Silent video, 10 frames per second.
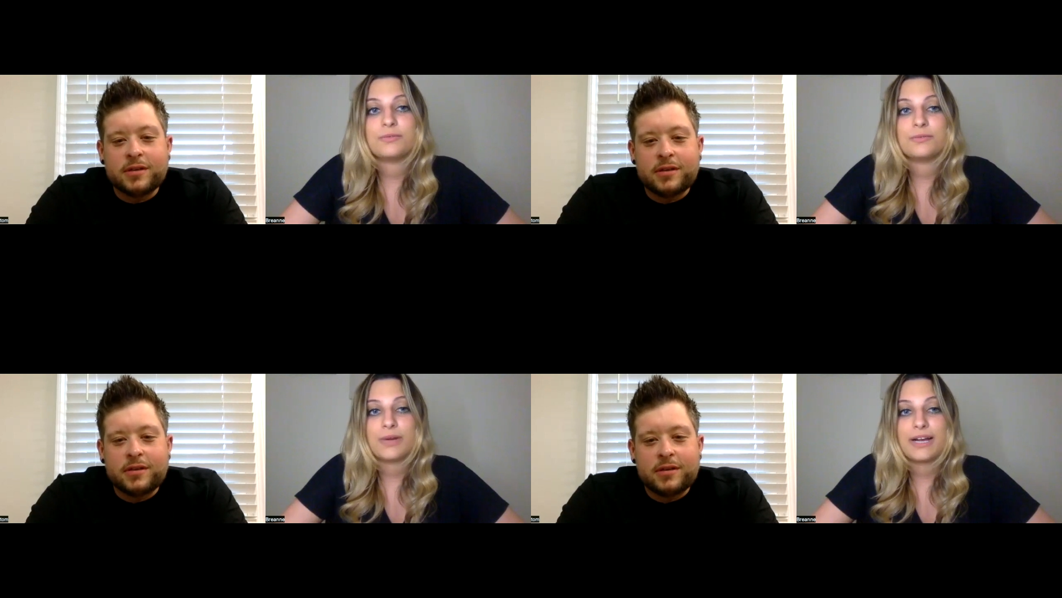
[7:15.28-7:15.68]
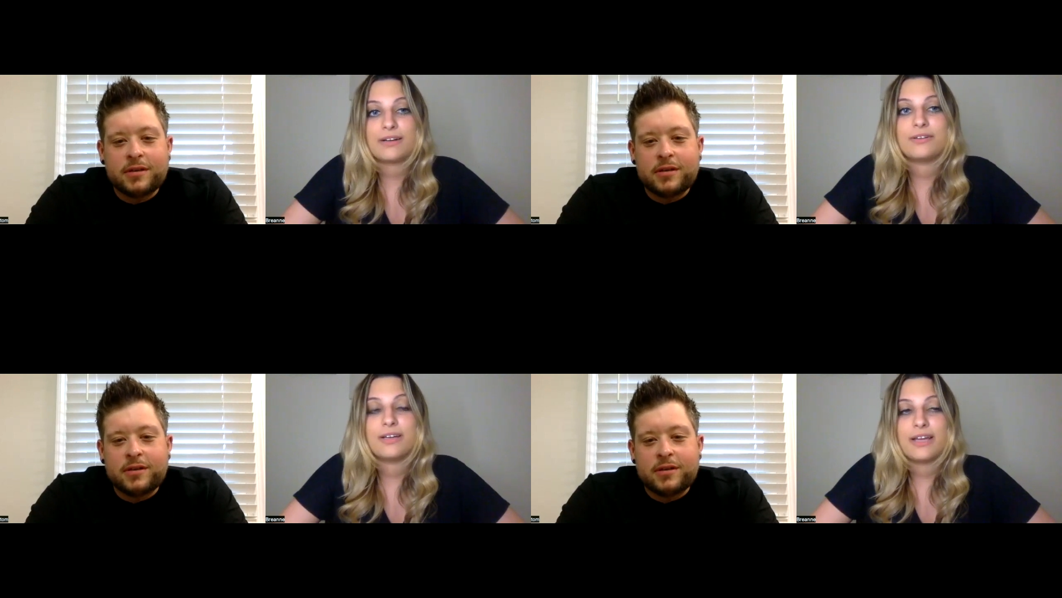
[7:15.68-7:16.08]

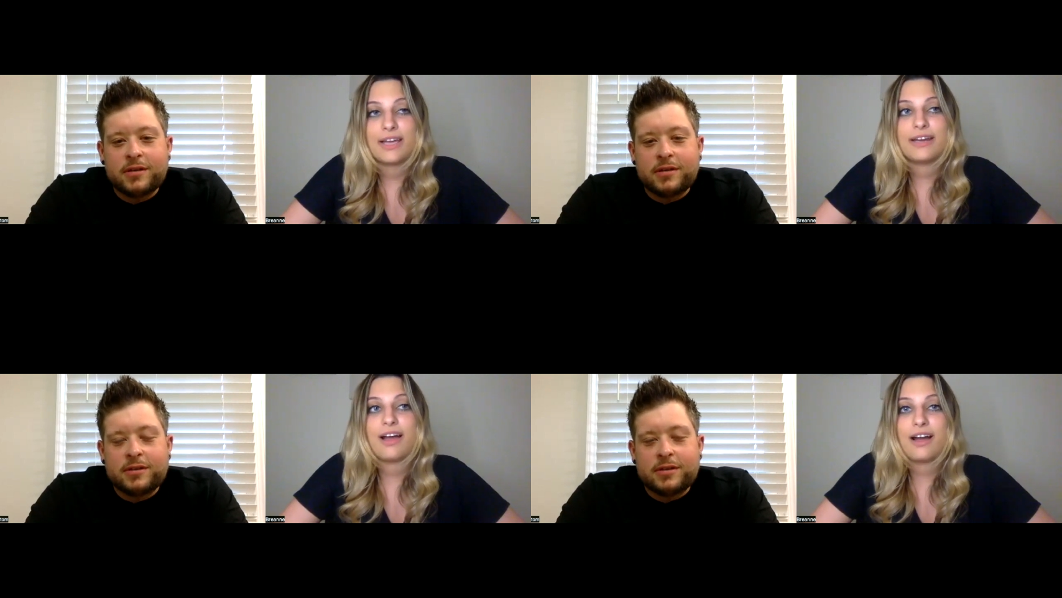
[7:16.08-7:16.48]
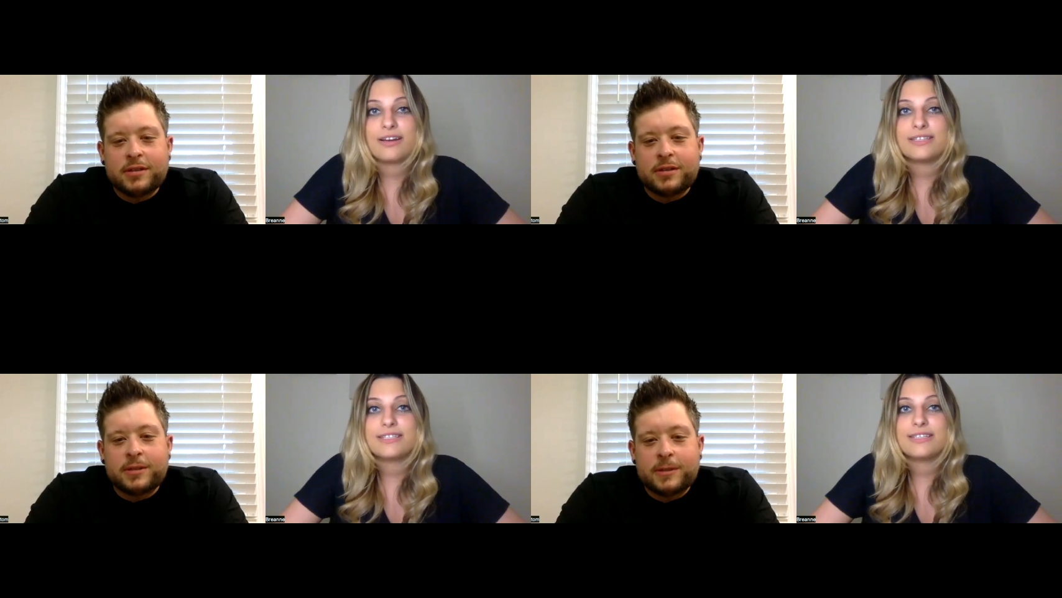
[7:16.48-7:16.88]
Speaker 1: Wow. And
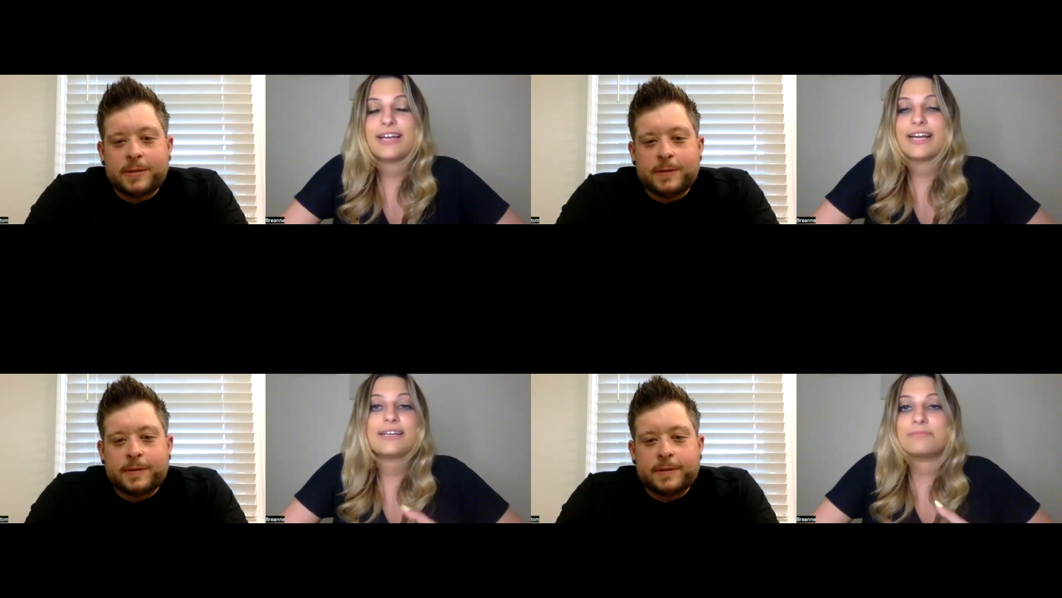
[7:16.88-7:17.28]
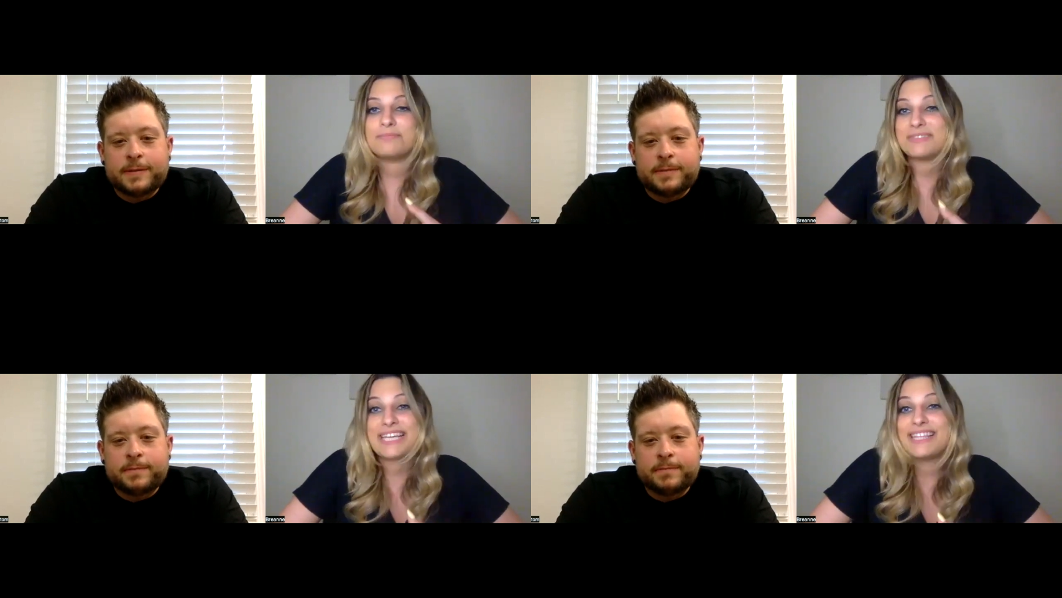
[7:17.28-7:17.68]
honestly, I
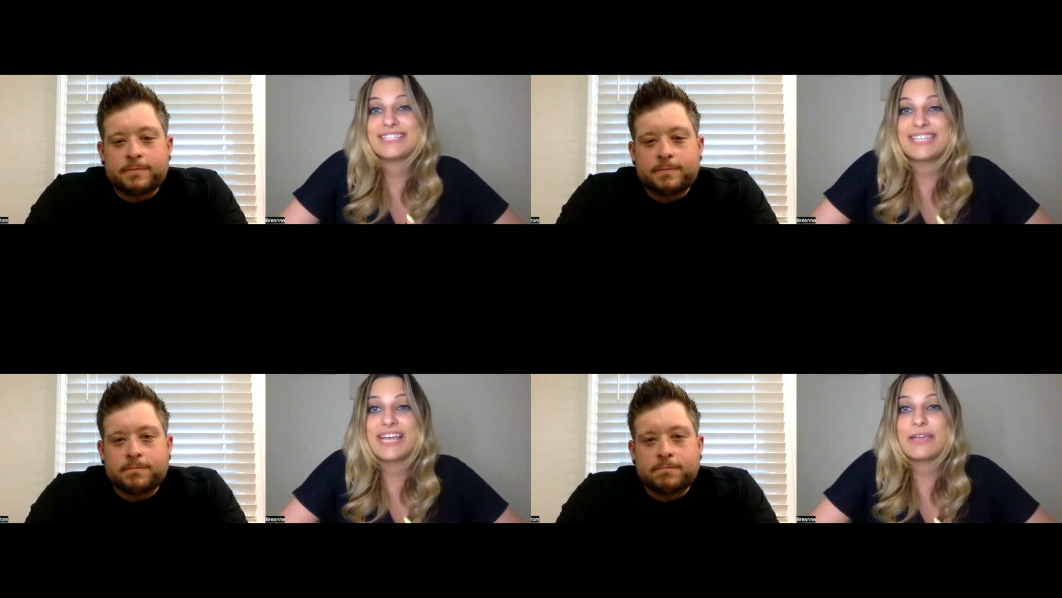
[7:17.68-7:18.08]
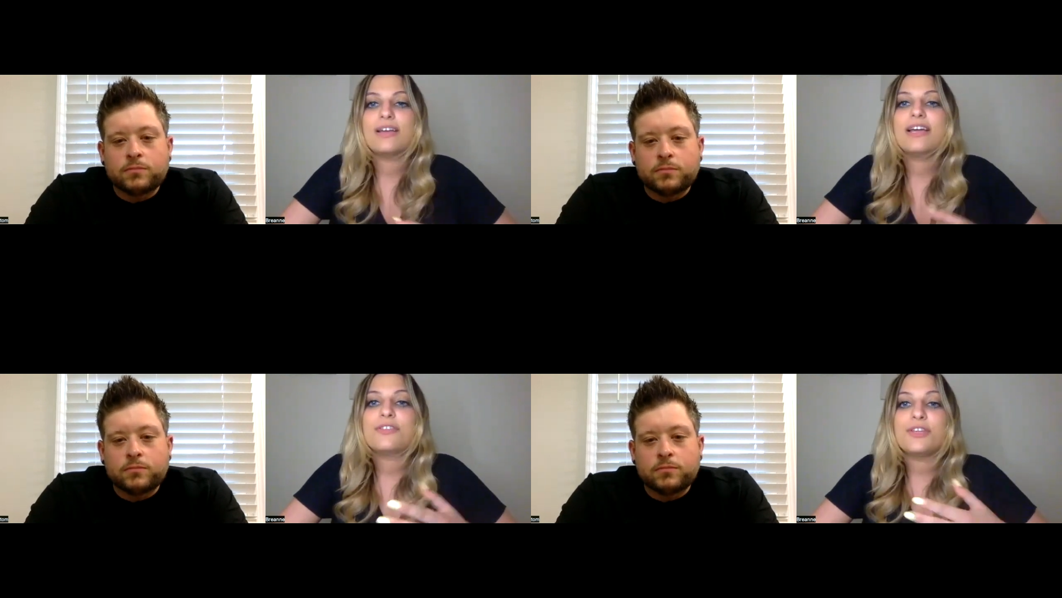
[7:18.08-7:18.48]
could say the
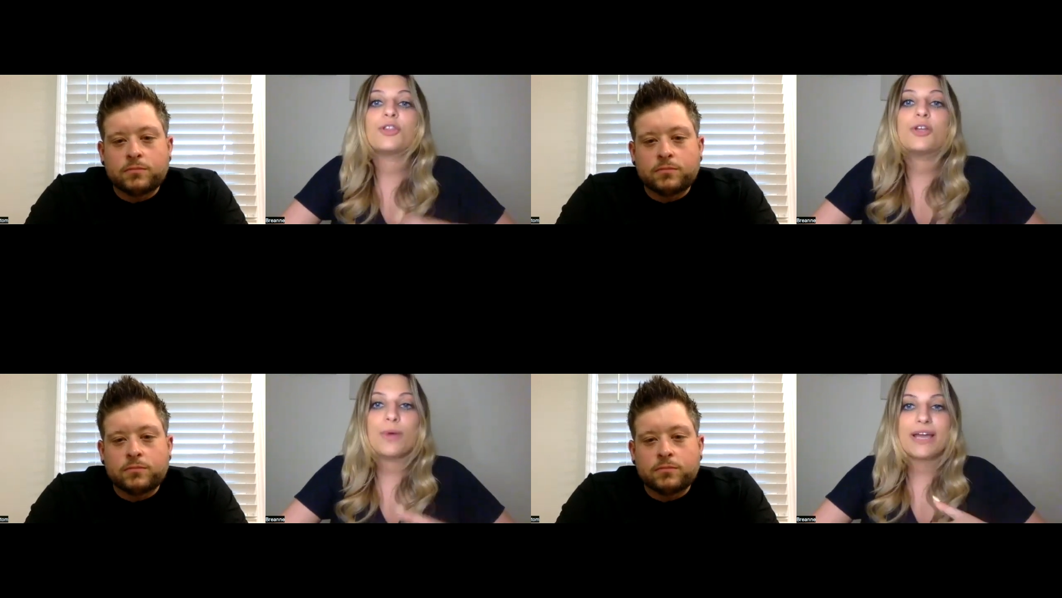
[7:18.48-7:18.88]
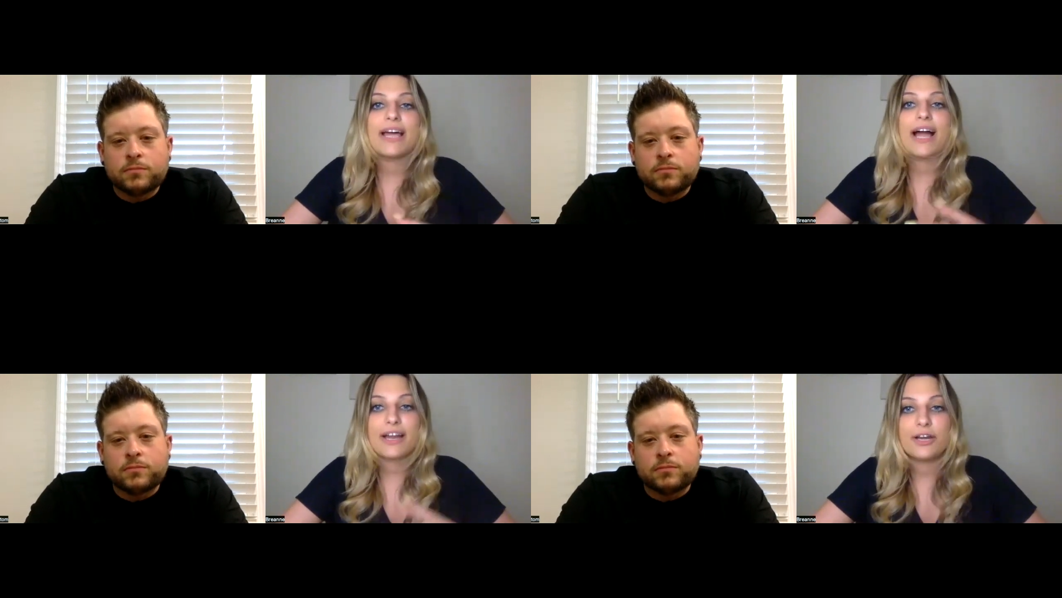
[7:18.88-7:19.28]
same. The only
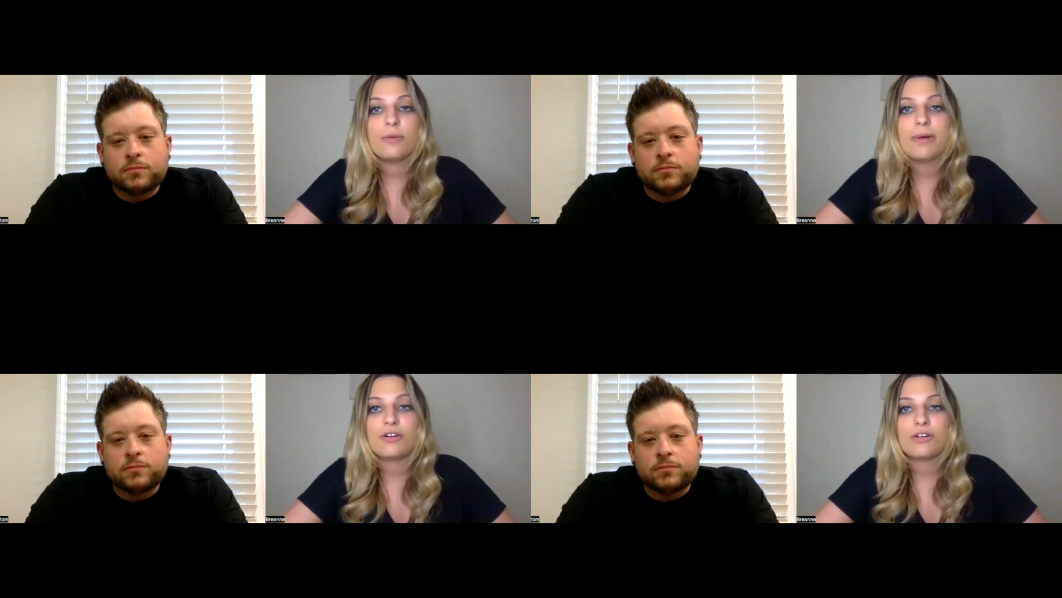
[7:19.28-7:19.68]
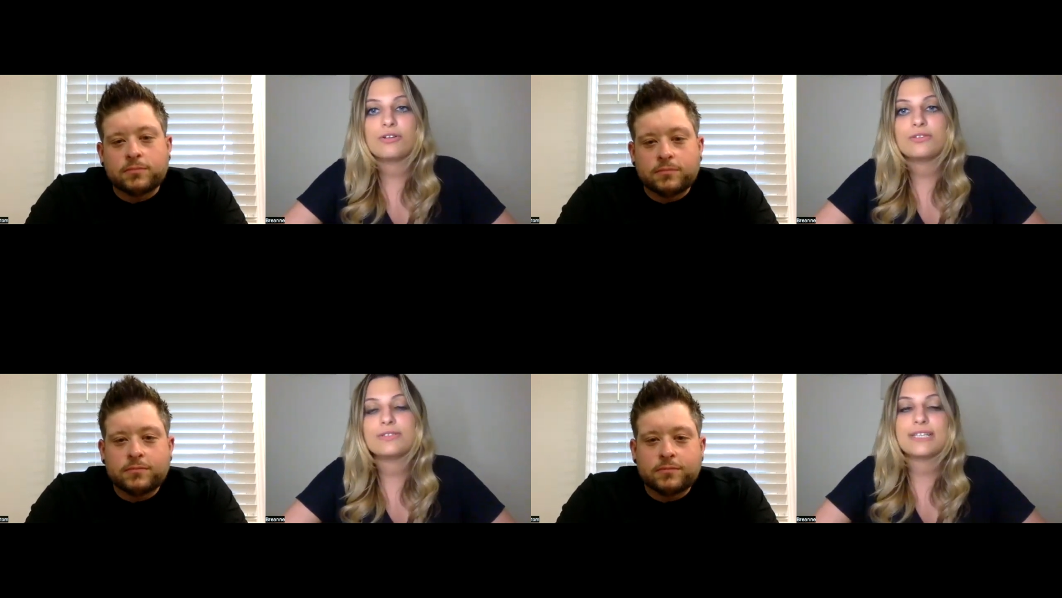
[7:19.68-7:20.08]
way that I know about
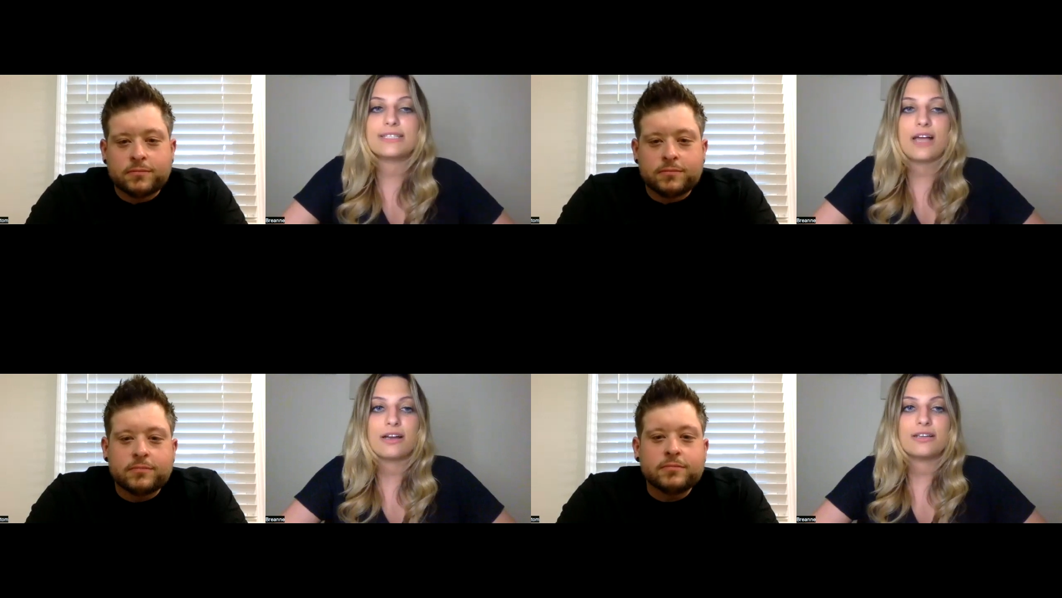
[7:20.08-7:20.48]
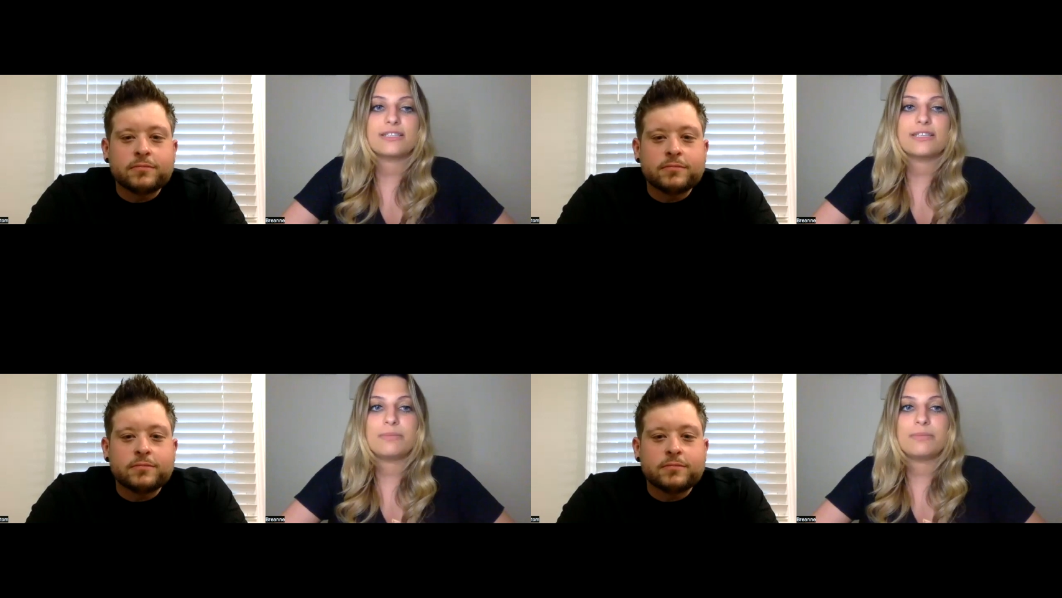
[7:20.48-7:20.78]
Crohn's is honestly